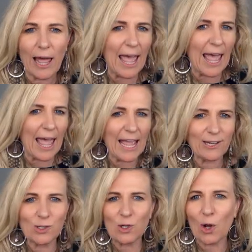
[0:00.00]

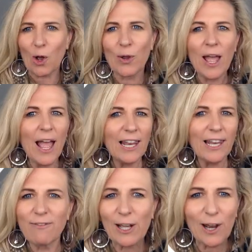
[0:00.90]
and,
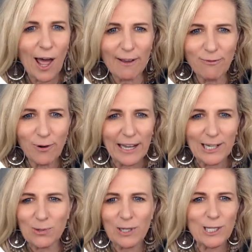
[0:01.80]
living a life where I
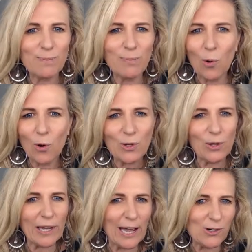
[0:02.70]
get to explore
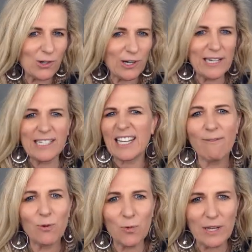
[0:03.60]
new countries and
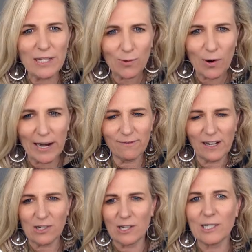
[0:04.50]
have all these great
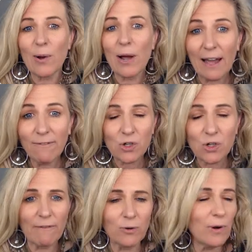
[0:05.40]
adventures. So I love
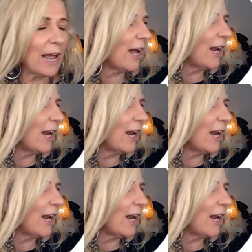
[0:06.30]
travel, and I